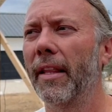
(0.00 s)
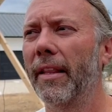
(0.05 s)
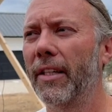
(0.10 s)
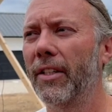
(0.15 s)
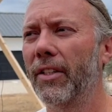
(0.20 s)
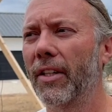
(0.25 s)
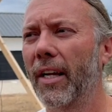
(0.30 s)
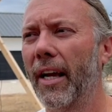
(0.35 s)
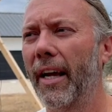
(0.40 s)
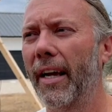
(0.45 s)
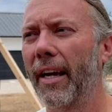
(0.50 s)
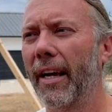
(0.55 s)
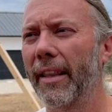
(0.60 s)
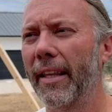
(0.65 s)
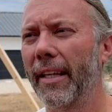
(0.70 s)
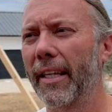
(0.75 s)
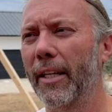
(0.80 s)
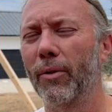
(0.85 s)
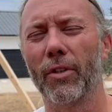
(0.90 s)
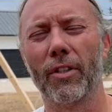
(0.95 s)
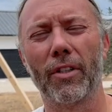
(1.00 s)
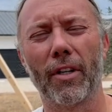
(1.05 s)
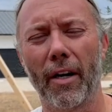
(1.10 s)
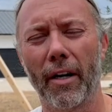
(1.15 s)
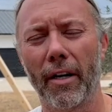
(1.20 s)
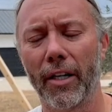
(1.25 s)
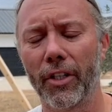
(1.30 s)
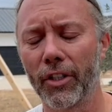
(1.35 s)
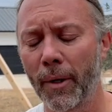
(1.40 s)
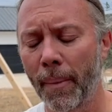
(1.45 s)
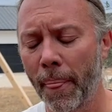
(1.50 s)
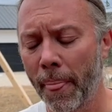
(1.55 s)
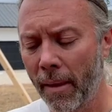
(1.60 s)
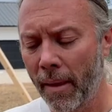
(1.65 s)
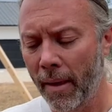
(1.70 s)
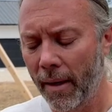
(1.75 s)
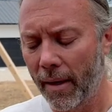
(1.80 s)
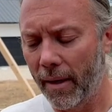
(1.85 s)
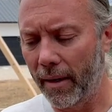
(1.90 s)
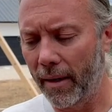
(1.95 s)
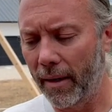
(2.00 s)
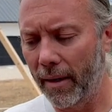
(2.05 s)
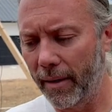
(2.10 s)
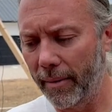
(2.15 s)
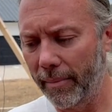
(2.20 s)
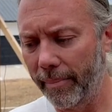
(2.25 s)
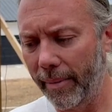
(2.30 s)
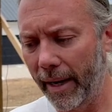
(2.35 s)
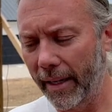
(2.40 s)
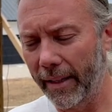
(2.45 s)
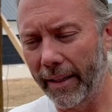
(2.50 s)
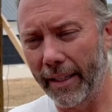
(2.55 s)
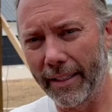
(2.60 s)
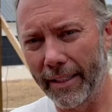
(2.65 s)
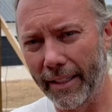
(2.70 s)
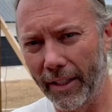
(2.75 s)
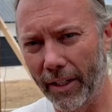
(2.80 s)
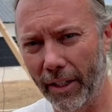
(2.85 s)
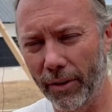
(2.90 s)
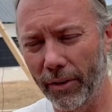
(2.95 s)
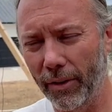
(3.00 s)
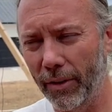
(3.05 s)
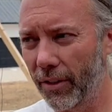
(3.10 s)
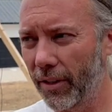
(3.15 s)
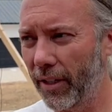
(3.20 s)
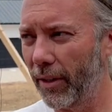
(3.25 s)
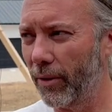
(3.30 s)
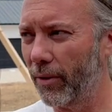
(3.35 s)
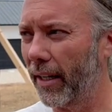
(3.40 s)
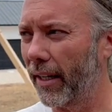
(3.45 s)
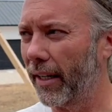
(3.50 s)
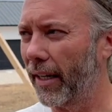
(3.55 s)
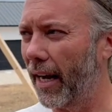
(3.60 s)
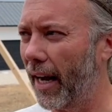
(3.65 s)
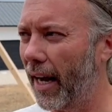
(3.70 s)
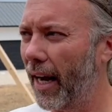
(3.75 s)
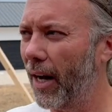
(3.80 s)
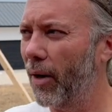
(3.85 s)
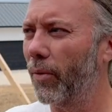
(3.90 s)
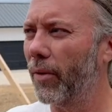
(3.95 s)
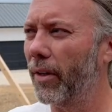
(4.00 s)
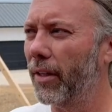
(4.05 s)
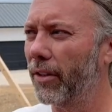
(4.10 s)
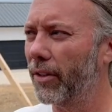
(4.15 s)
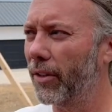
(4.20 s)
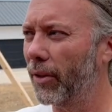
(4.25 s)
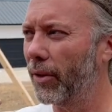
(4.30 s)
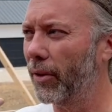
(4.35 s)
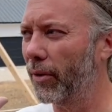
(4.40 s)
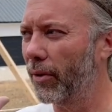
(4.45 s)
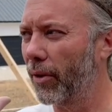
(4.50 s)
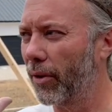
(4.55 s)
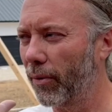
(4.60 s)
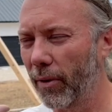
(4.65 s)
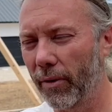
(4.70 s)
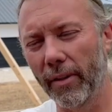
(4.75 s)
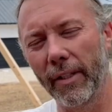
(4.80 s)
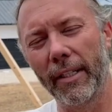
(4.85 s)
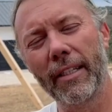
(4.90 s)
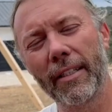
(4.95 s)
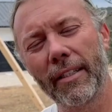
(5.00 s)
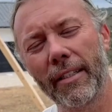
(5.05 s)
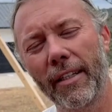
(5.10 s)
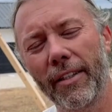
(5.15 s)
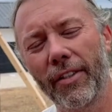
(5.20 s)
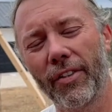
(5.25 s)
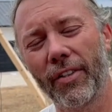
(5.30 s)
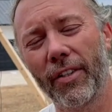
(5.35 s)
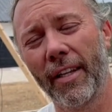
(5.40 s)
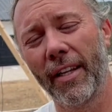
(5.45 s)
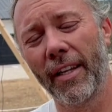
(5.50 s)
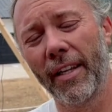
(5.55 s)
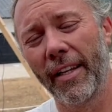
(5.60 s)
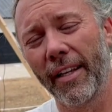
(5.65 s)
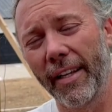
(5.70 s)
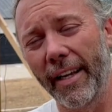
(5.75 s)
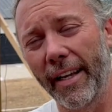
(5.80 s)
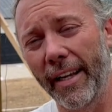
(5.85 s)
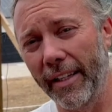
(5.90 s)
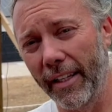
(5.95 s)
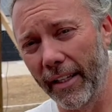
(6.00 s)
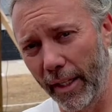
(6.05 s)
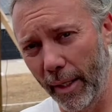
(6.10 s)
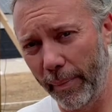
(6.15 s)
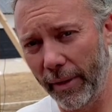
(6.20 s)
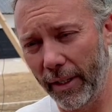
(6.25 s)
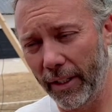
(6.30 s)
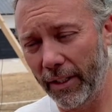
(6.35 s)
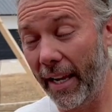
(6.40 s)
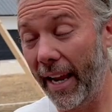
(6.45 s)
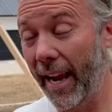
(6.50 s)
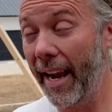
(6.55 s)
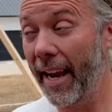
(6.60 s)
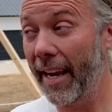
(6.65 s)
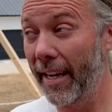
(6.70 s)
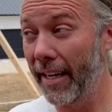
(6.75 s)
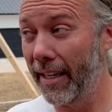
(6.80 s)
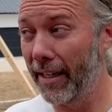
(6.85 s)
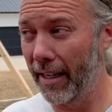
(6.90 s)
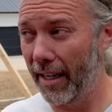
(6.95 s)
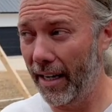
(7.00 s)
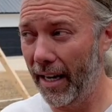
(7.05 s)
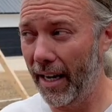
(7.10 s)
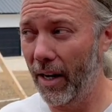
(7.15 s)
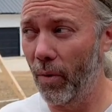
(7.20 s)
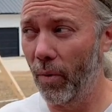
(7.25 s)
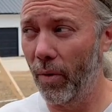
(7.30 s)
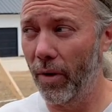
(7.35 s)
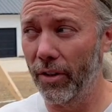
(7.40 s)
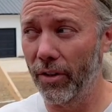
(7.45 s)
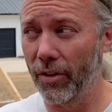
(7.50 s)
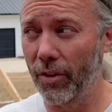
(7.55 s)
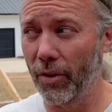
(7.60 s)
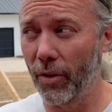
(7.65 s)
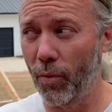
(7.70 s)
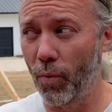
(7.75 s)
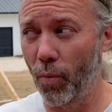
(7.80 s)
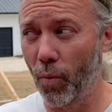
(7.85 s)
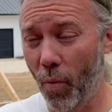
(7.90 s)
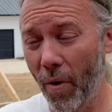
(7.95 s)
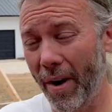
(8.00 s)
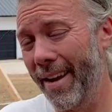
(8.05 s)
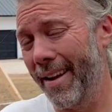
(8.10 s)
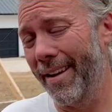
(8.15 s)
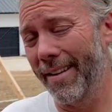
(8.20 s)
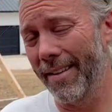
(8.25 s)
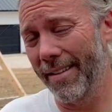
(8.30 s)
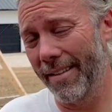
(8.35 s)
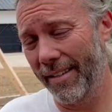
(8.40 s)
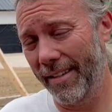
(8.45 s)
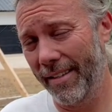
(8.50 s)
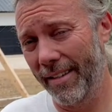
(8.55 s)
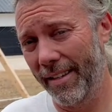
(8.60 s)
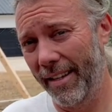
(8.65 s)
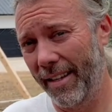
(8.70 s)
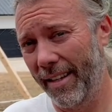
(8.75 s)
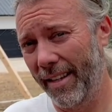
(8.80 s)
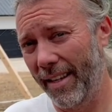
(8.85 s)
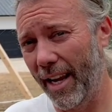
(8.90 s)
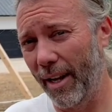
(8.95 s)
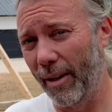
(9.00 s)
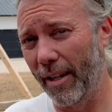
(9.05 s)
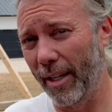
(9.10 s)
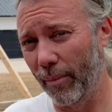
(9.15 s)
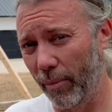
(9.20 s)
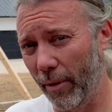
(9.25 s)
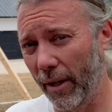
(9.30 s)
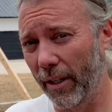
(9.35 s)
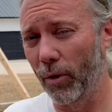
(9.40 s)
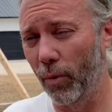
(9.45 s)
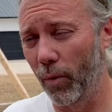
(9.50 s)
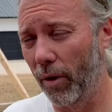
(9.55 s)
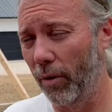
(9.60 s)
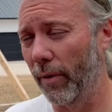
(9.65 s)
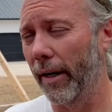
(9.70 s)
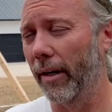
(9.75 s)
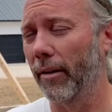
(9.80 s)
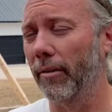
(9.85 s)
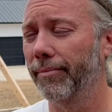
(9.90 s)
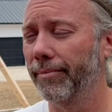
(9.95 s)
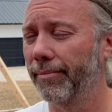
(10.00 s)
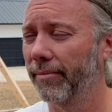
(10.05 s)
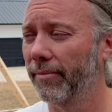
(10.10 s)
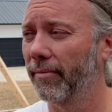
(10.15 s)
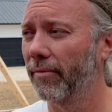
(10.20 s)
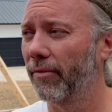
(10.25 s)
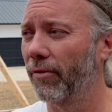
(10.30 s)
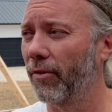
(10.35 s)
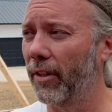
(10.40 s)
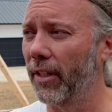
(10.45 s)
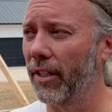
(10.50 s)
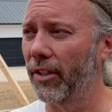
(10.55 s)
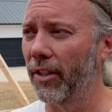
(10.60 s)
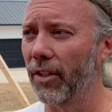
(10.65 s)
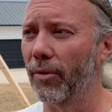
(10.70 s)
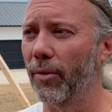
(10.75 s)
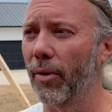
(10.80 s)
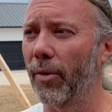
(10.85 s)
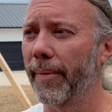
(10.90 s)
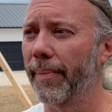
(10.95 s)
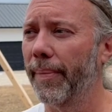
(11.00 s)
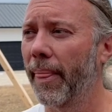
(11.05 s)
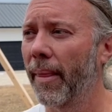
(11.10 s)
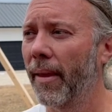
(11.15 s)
this guy, I think he was Scottish uh, back in the 1800s. He was like, I want to throw the discus in the Olympics and I want to win and like break the world record for discus throwing.